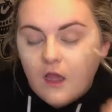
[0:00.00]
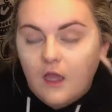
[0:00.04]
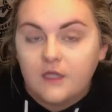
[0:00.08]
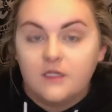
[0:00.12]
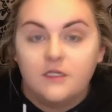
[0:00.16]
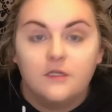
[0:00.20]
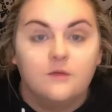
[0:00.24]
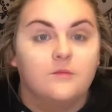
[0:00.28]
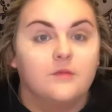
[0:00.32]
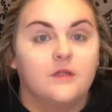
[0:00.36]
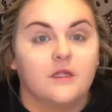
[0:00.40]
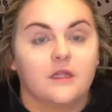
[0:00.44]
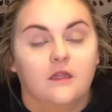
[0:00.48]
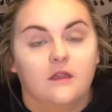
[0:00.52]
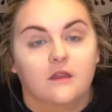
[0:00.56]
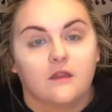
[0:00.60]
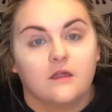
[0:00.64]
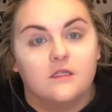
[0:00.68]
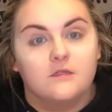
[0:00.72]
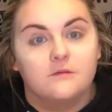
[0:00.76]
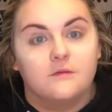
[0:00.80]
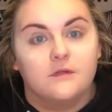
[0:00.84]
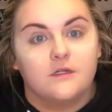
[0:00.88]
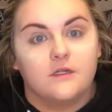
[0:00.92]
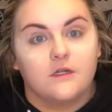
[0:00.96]
I completely
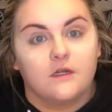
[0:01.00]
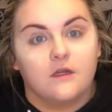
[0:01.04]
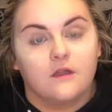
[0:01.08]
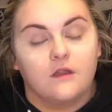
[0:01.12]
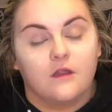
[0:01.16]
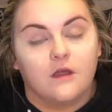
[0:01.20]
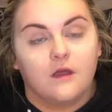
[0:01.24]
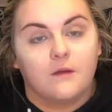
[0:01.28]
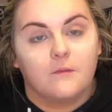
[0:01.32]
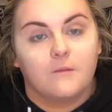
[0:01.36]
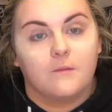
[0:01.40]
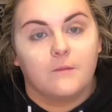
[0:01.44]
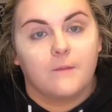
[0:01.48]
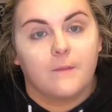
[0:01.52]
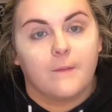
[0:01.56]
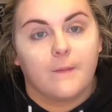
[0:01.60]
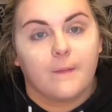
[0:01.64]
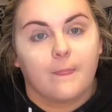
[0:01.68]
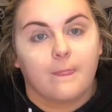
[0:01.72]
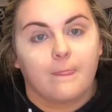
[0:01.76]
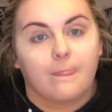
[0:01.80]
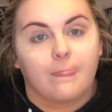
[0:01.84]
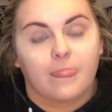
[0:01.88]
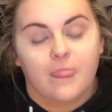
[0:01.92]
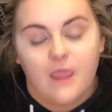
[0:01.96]
lost my train of thought.
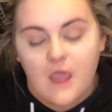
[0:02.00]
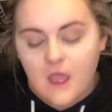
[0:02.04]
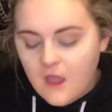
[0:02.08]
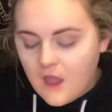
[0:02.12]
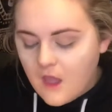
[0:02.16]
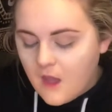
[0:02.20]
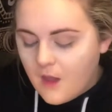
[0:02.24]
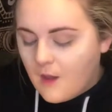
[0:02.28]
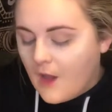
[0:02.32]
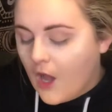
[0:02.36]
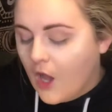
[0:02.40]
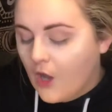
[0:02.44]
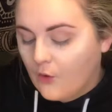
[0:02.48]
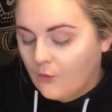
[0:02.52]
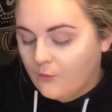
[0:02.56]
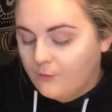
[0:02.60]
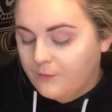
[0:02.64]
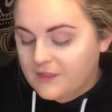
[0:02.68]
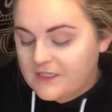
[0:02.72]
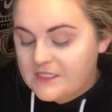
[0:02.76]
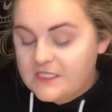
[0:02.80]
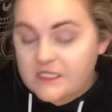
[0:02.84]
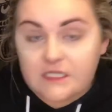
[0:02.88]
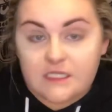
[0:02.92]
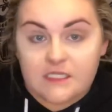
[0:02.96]
Oh,
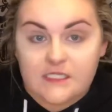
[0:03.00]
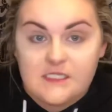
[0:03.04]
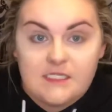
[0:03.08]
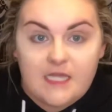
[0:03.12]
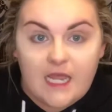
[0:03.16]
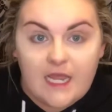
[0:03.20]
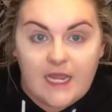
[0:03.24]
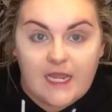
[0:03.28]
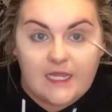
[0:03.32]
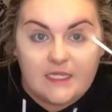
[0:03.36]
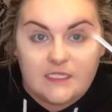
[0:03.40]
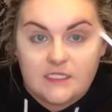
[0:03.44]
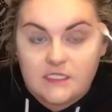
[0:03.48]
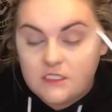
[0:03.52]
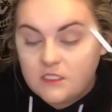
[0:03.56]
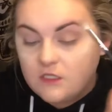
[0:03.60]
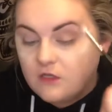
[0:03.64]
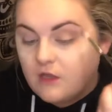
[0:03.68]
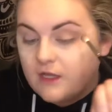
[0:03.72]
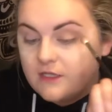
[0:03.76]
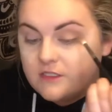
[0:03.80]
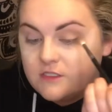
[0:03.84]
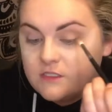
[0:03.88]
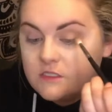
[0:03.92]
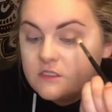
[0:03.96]
but to this day, I
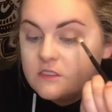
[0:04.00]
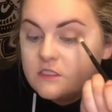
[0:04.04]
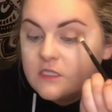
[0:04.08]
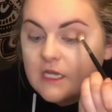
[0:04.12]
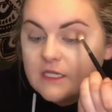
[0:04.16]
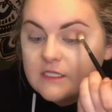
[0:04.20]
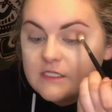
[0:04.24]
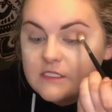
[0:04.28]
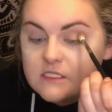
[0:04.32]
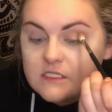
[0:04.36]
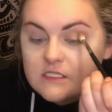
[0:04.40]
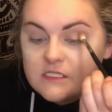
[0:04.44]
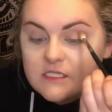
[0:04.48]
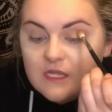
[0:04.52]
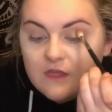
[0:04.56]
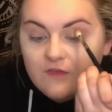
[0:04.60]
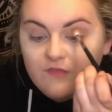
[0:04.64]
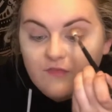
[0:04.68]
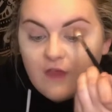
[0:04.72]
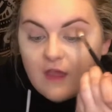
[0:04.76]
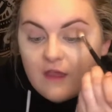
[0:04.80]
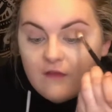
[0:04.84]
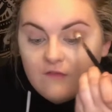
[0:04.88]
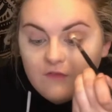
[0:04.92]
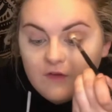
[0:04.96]

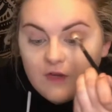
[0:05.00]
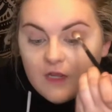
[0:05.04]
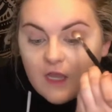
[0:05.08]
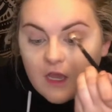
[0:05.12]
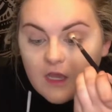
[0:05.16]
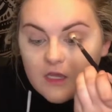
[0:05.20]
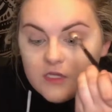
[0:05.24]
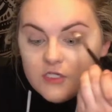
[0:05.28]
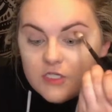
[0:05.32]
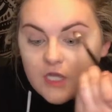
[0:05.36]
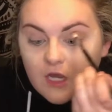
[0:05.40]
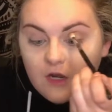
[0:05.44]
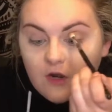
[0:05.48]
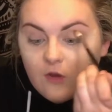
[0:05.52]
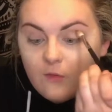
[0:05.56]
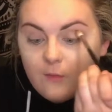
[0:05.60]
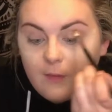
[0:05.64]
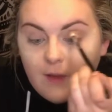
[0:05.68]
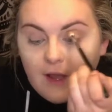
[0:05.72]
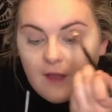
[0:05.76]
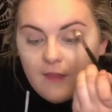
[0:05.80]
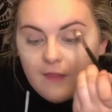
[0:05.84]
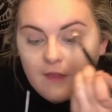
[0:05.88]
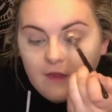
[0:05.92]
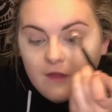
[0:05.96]
sniff every eyeshadow
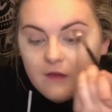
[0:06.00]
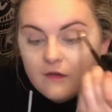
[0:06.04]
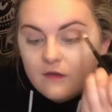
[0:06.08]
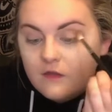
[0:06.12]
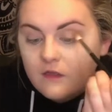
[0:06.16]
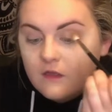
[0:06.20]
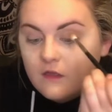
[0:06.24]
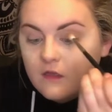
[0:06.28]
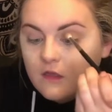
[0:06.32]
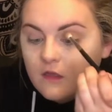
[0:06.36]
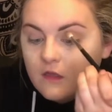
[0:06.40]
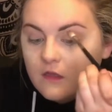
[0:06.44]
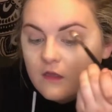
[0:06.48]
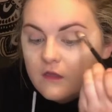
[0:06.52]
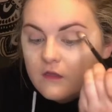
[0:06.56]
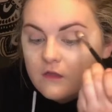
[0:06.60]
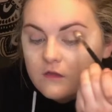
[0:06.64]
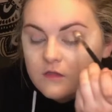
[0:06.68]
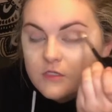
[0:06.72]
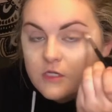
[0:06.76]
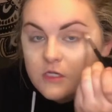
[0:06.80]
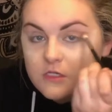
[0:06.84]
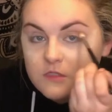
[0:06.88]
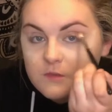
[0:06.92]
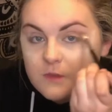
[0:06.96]
palette
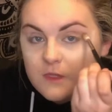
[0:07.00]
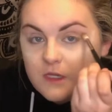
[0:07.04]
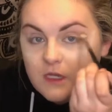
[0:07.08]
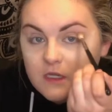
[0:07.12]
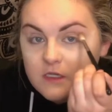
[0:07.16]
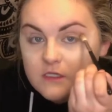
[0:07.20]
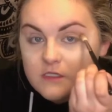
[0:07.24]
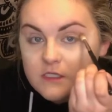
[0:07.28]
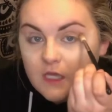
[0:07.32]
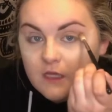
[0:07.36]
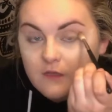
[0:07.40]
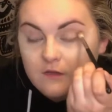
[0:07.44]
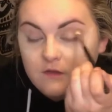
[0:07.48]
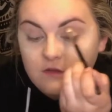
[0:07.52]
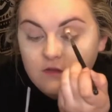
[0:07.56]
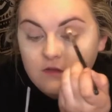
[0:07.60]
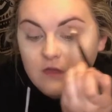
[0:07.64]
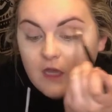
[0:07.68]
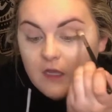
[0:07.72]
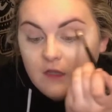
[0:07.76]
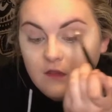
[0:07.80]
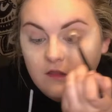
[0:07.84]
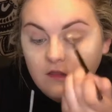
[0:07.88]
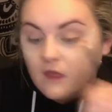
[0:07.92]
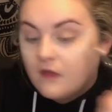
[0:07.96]
just because I
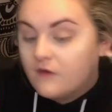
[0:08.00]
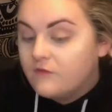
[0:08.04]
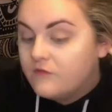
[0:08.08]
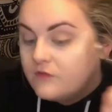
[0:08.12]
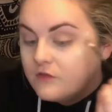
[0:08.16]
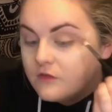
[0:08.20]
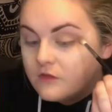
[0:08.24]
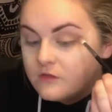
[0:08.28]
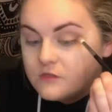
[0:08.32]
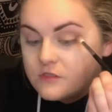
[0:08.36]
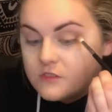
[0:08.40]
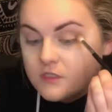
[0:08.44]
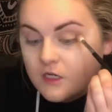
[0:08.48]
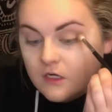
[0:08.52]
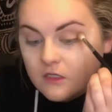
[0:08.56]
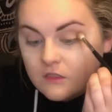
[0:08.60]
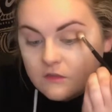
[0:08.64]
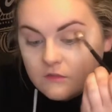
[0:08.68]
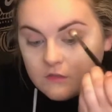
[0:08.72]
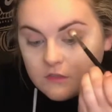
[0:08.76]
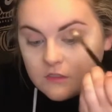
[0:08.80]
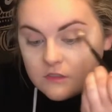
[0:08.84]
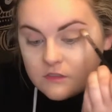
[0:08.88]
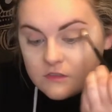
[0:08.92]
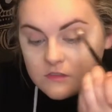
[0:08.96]
loved those
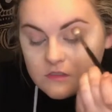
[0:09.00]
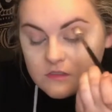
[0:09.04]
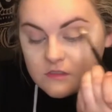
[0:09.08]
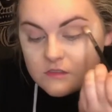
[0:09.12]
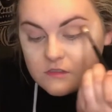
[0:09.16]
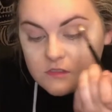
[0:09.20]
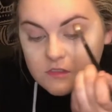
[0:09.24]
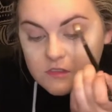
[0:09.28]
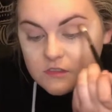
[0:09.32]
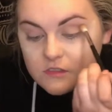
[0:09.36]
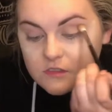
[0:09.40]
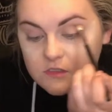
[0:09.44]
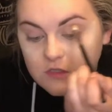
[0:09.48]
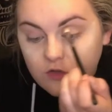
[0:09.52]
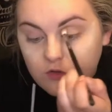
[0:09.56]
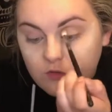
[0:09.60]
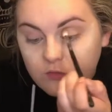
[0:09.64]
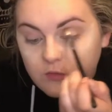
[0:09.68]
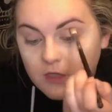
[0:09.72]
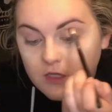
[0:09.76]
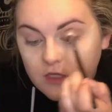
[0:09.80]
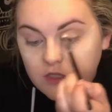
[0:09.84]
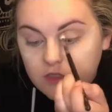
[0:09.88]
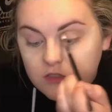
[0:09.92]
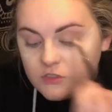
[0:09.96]
Tarte ones so
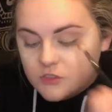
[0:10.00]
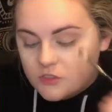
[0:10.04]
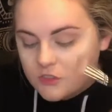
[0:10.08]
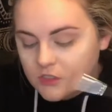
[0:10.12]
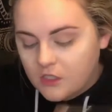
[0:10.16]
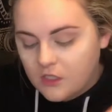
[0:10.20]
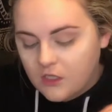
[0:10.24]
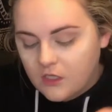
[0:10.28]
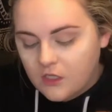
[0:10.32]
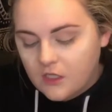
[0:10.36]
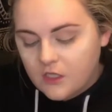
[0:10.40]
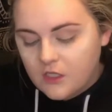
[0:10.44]
much.